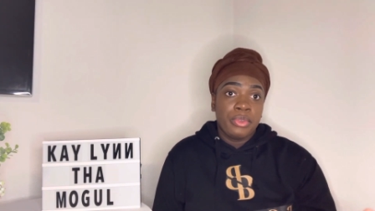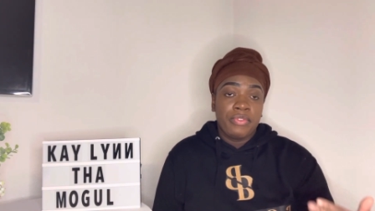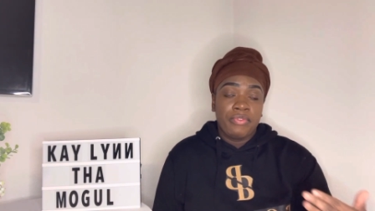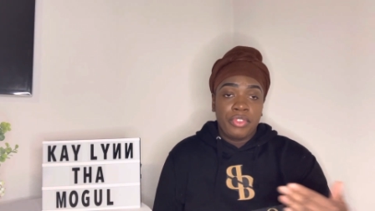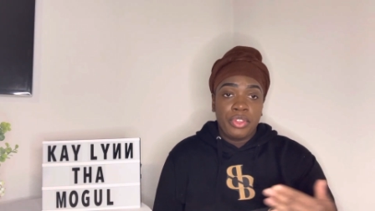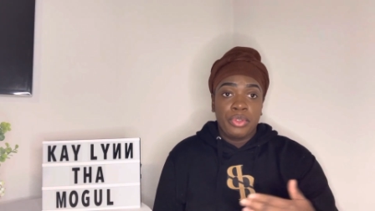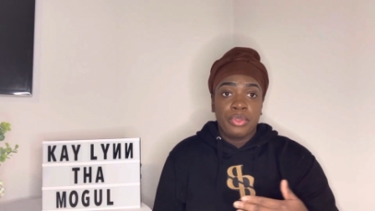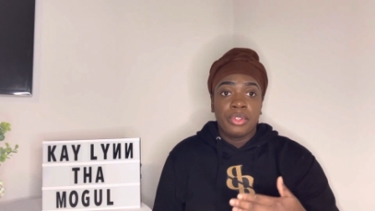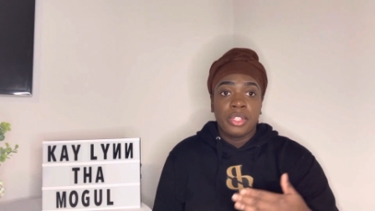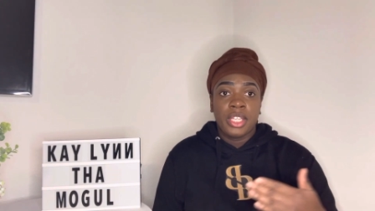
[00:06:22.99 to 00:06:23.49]
If
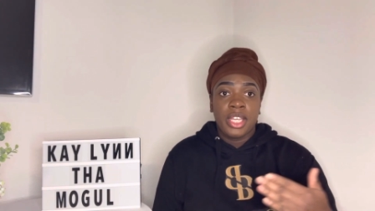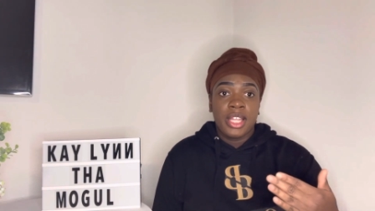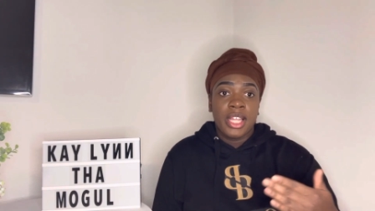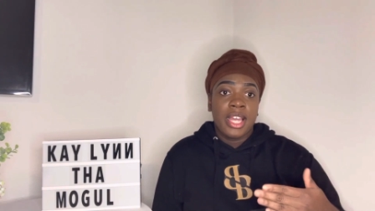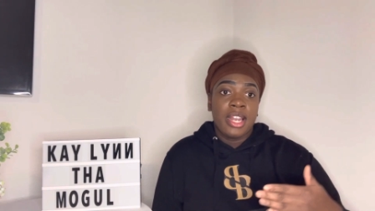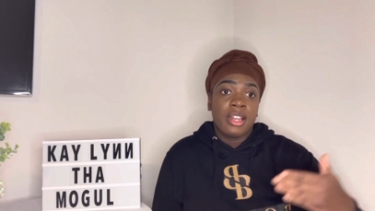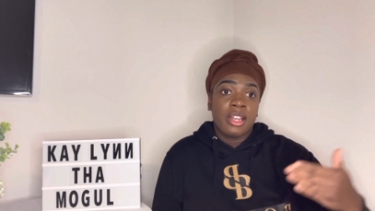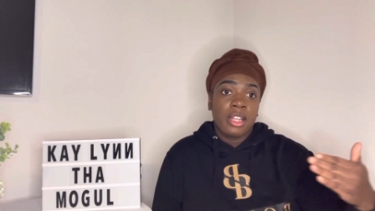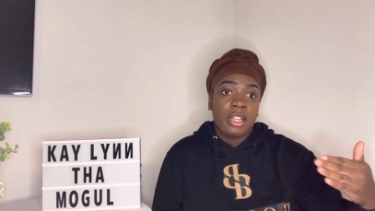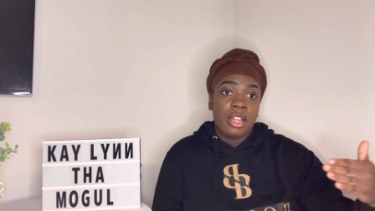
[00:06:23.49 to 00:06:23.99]
you see
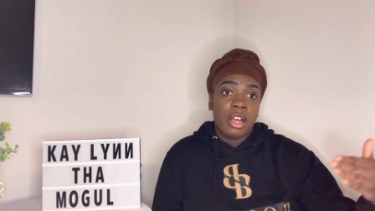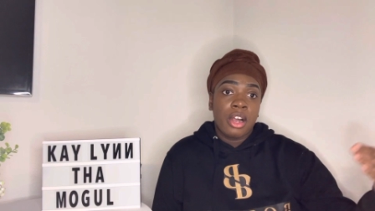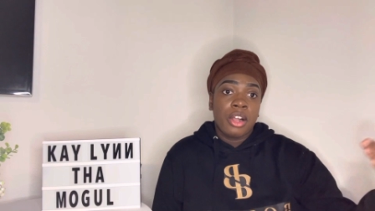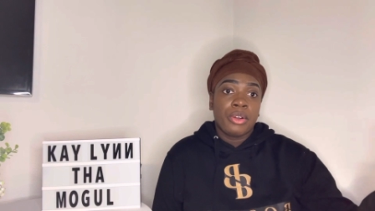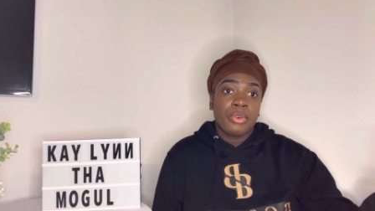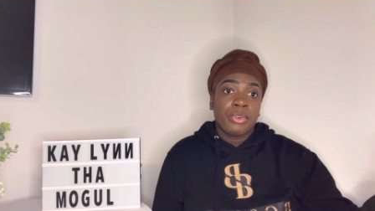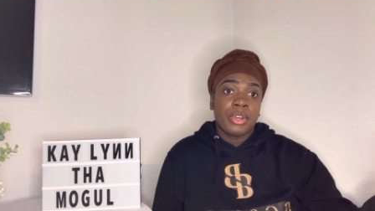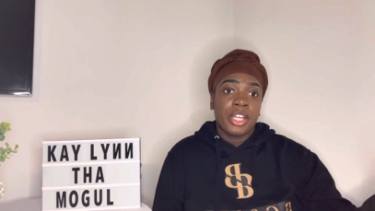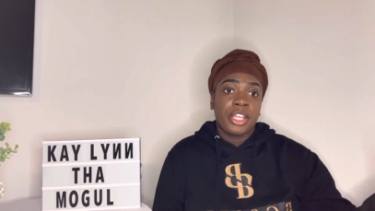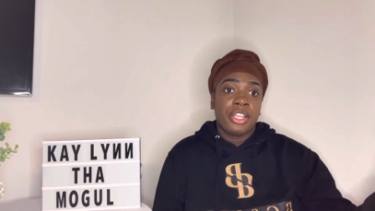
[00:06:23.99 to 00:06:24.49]
that in the long
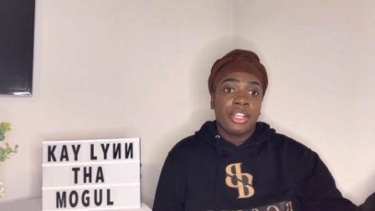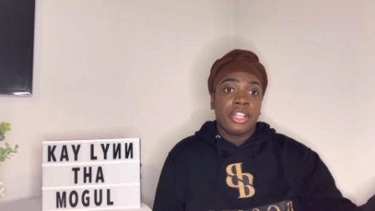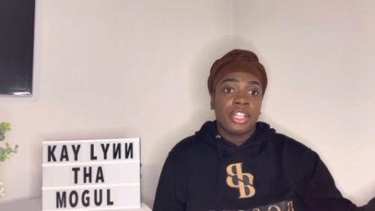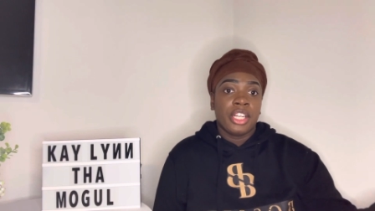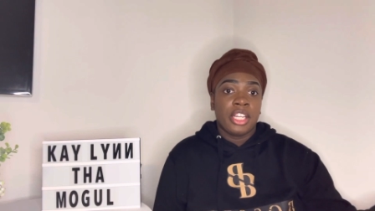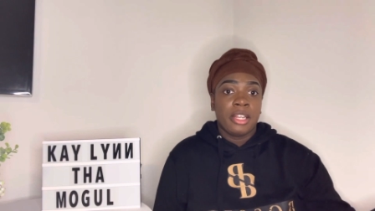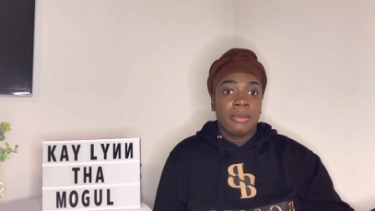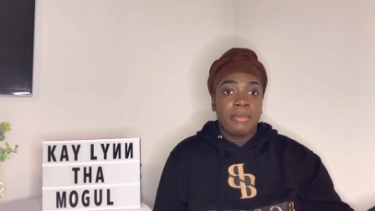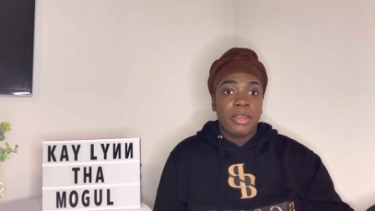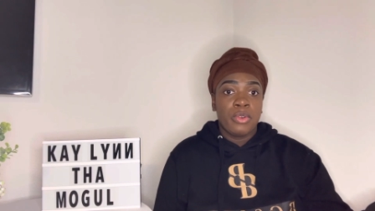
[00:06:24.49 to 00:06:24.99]
run you're
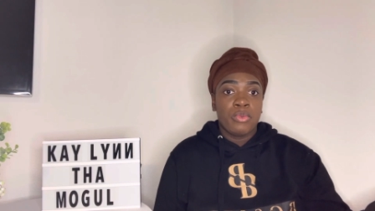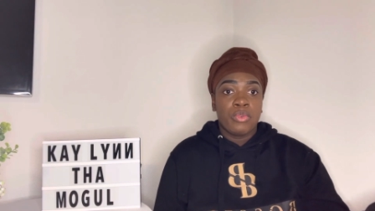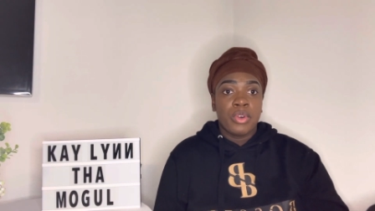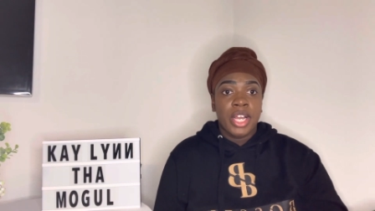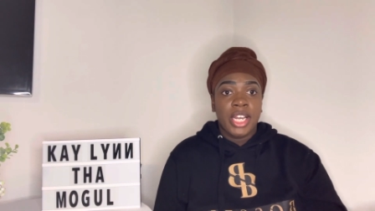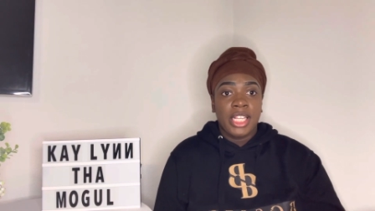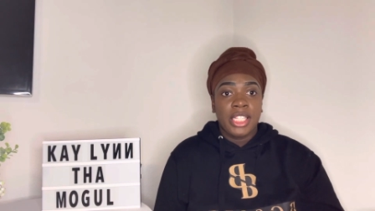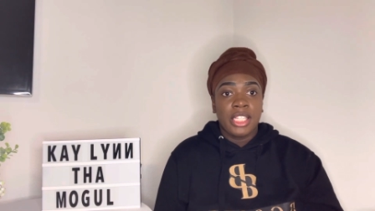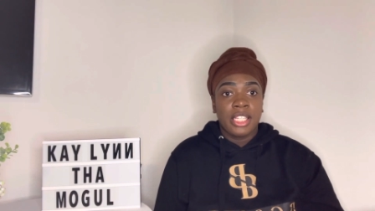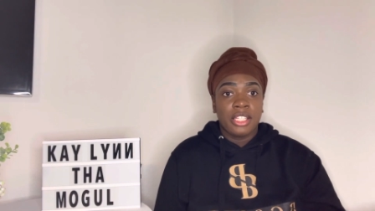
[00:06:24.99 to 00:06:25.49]
going to be
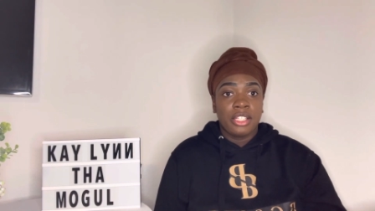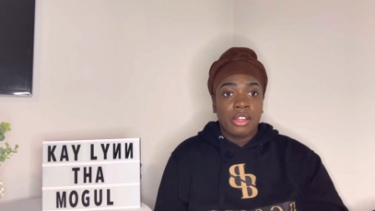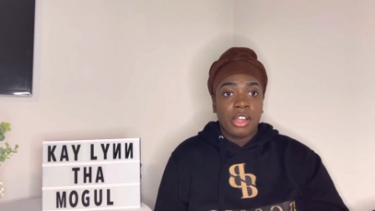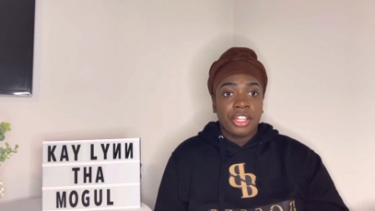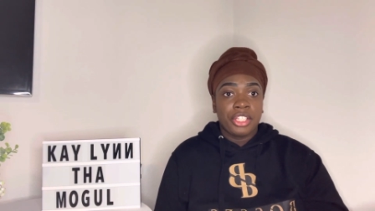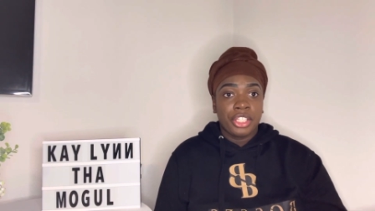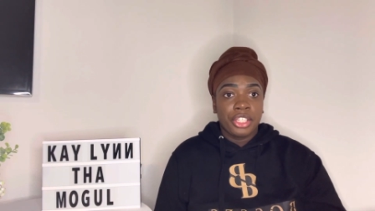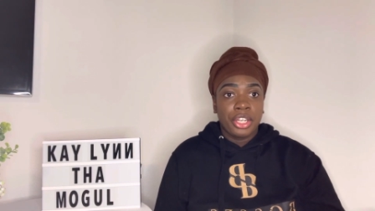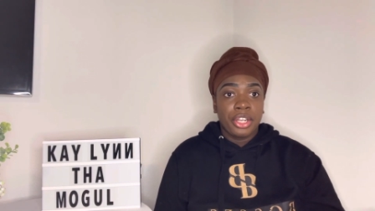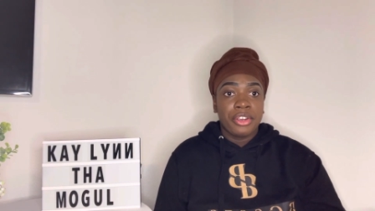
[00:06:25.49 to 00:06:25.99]
wanting to
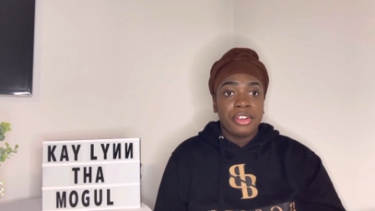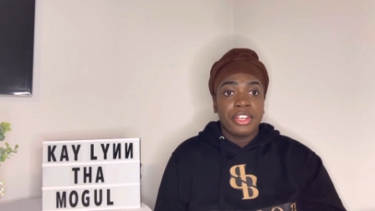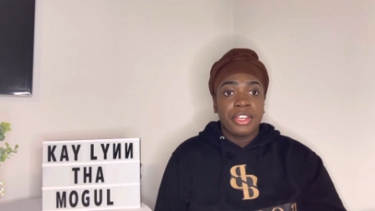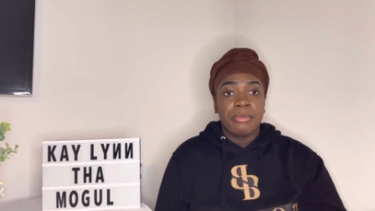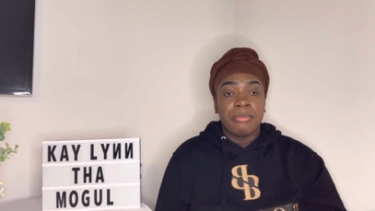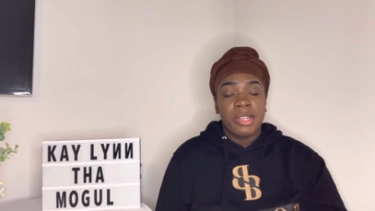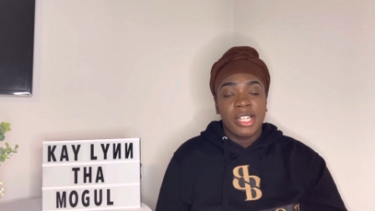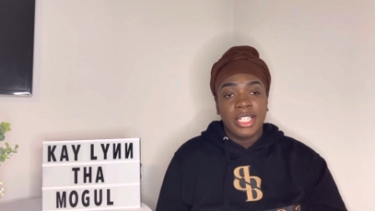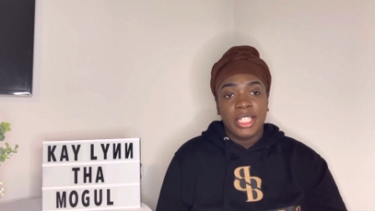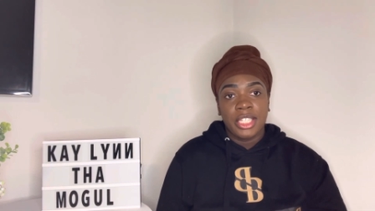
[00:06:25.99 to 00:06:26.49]
start your career
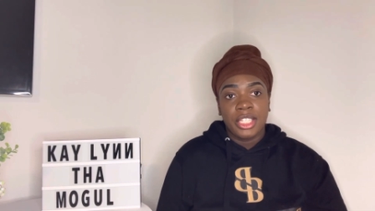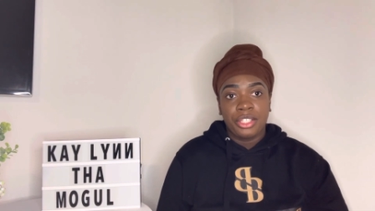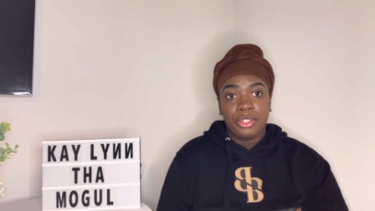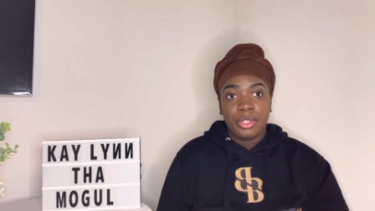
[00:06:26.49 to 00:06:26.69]
business,